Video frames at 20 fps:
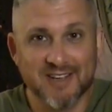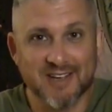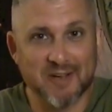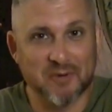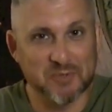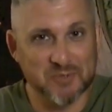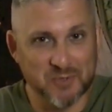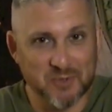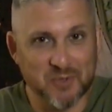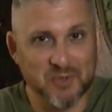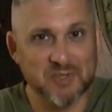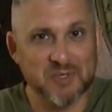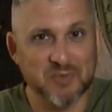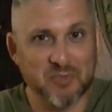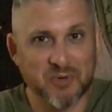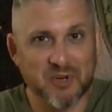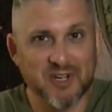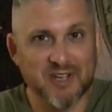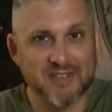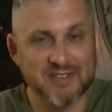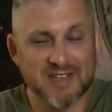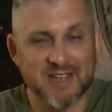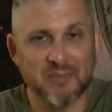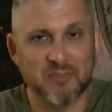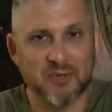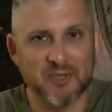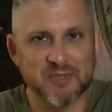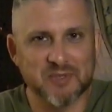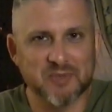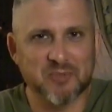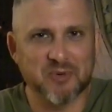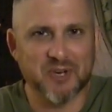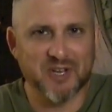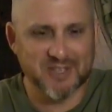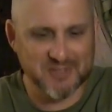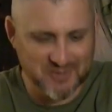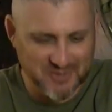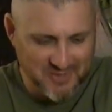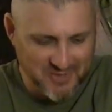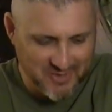I was really surprised, happily
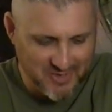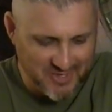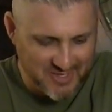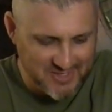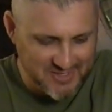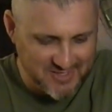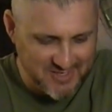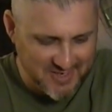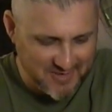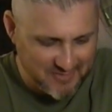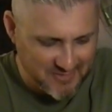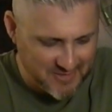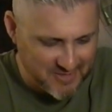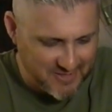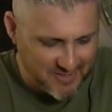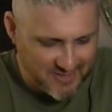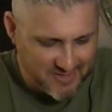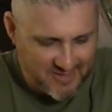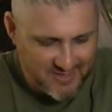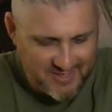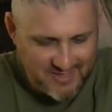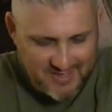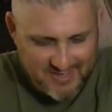surprised with all the good stuff in there.